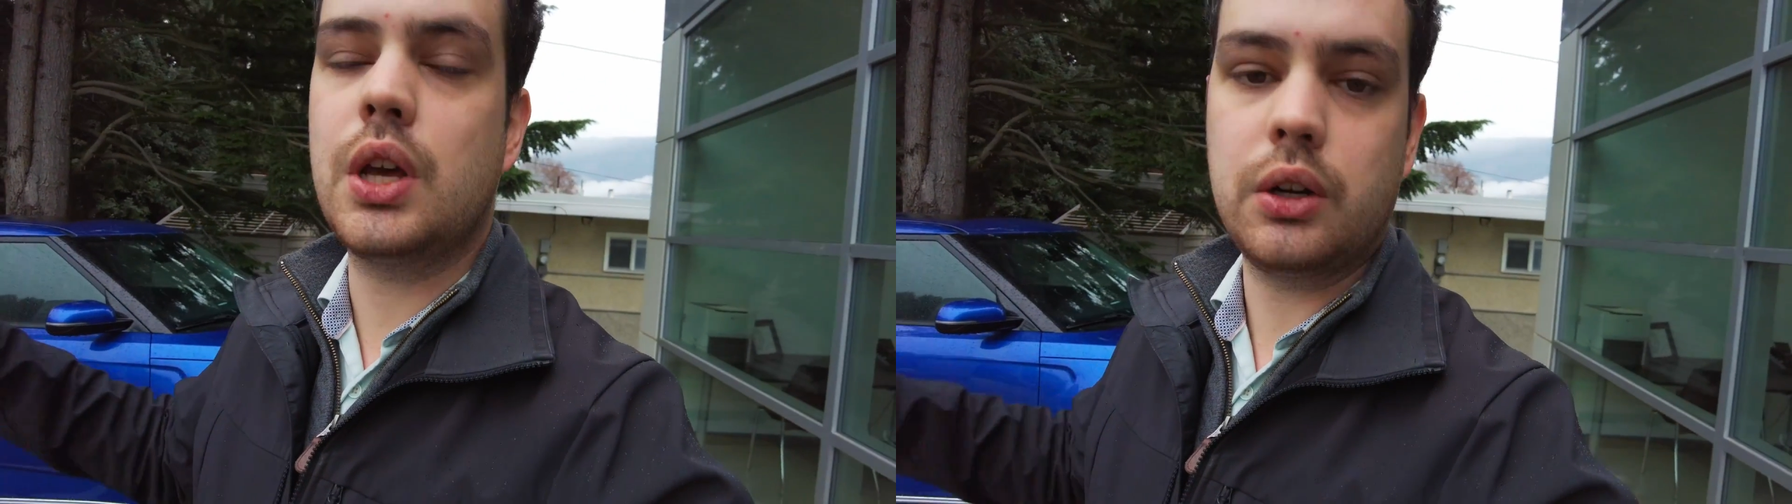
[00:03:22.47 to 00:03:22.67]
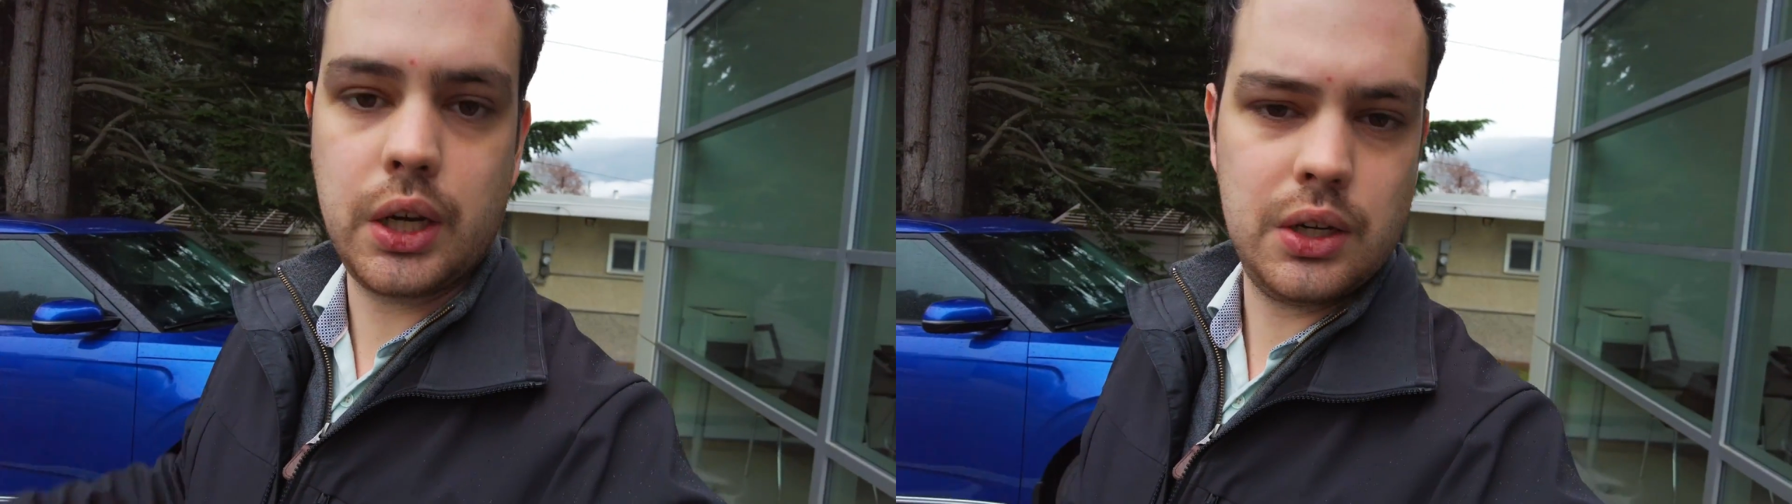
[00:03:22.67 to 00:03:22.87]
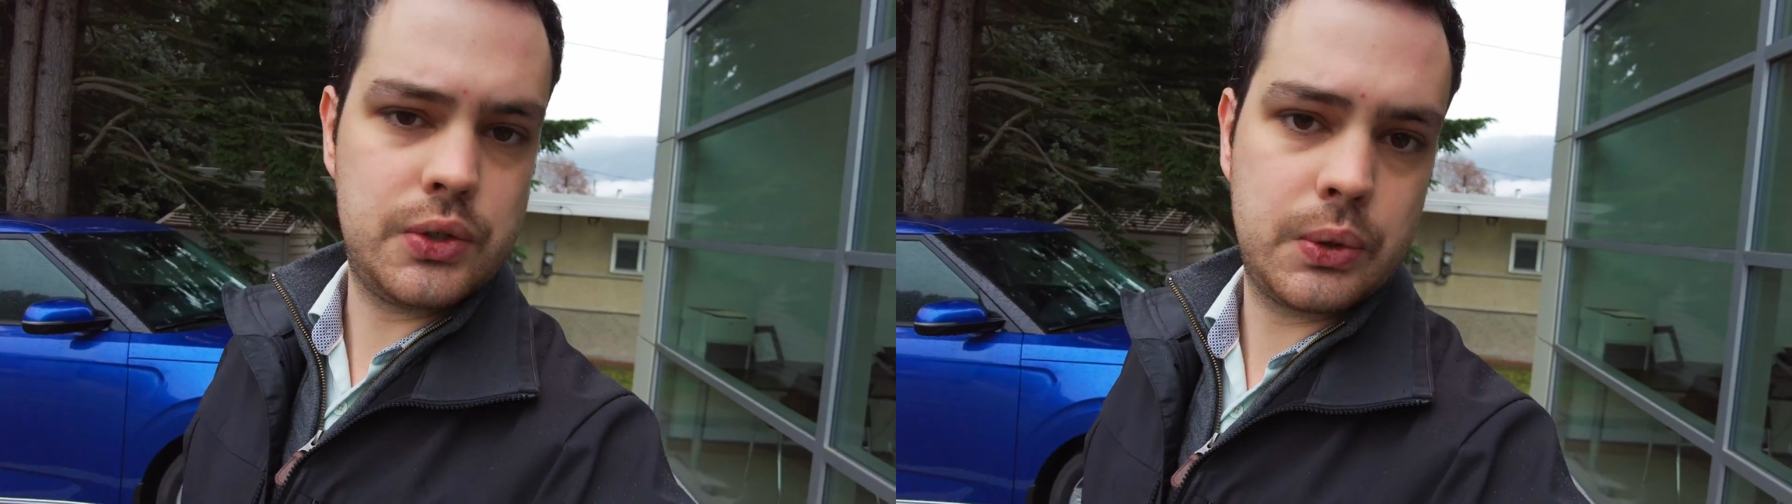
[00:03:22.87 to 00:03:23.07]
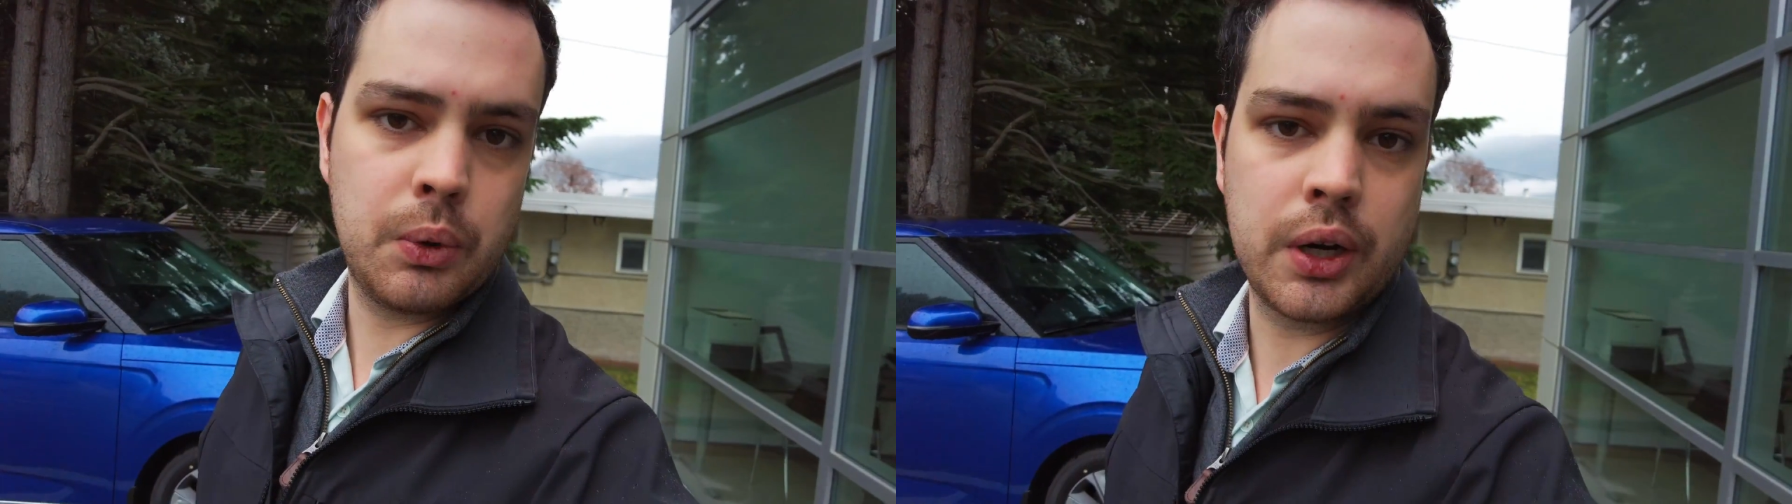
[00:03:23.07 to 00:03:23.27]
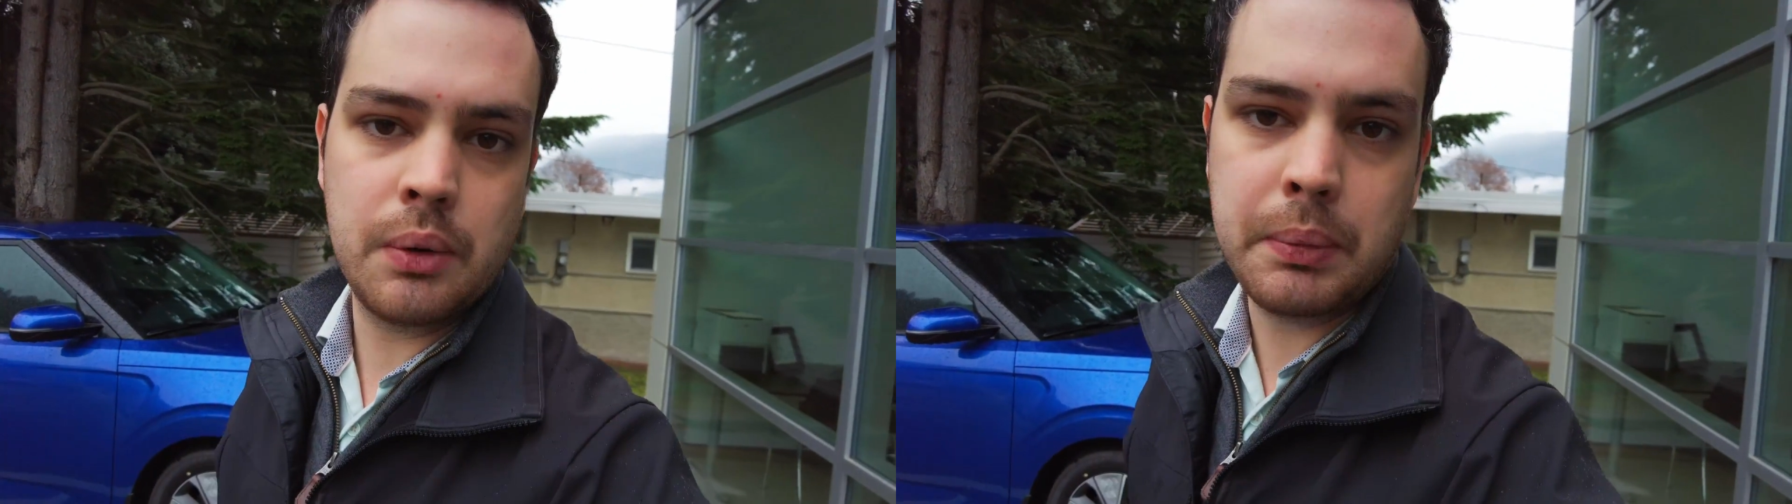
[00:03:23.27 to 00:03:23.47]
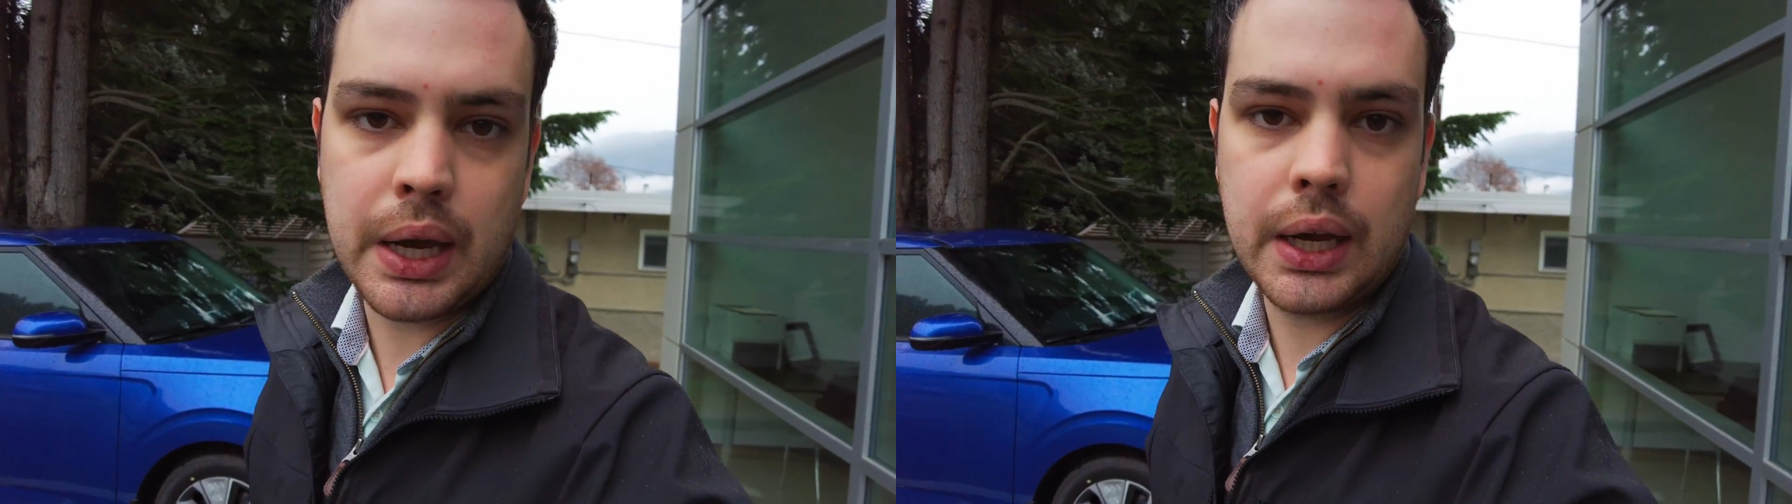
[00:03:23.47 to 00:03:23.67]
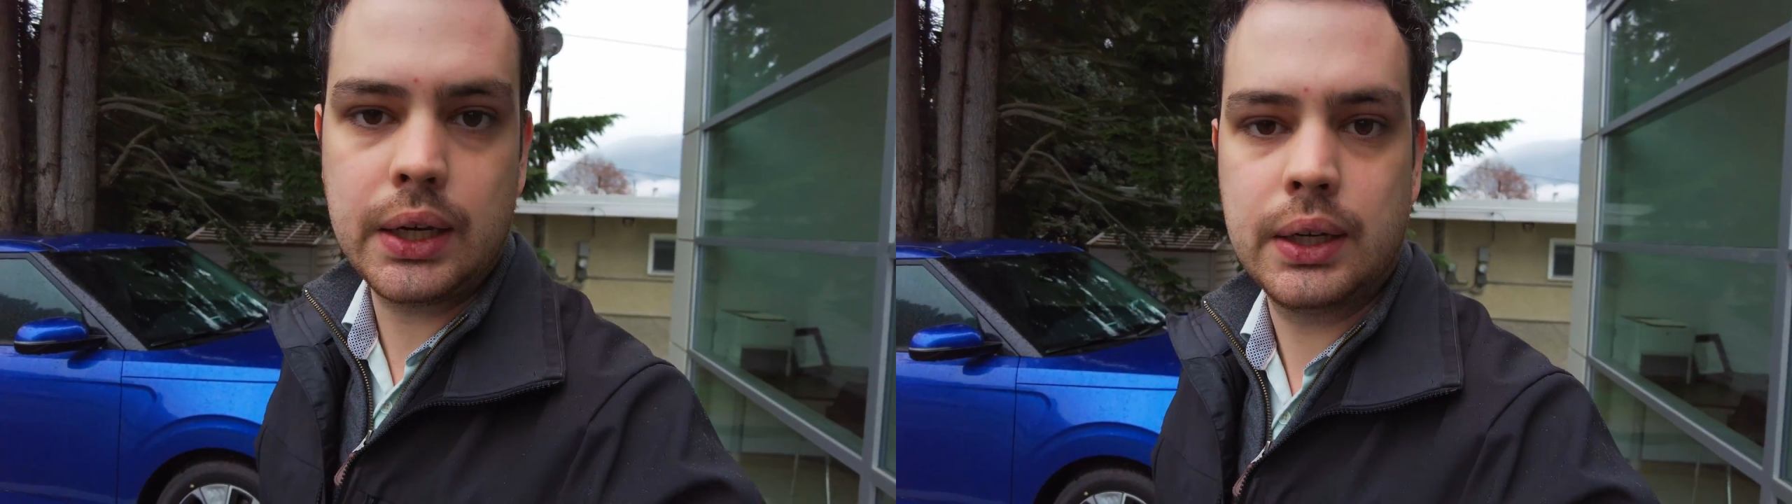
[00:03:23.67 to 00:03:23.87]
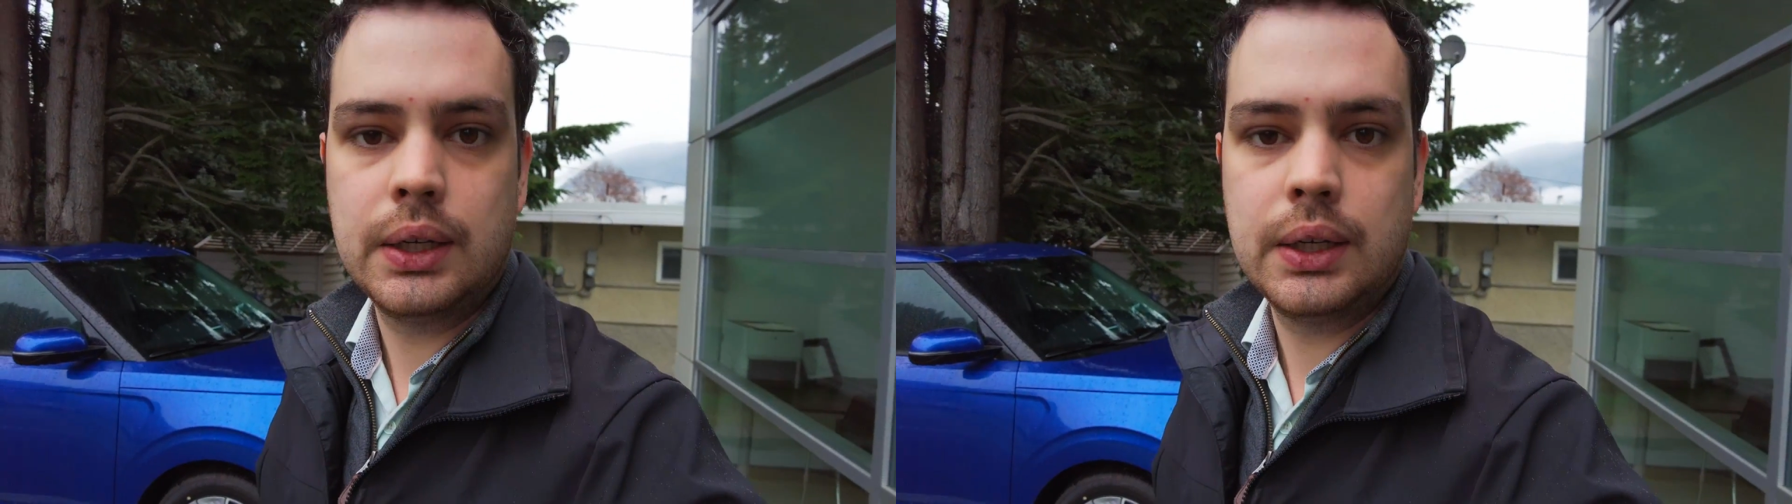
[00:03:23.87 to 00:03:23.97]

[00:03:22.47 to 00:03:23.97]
that'll get you to work and back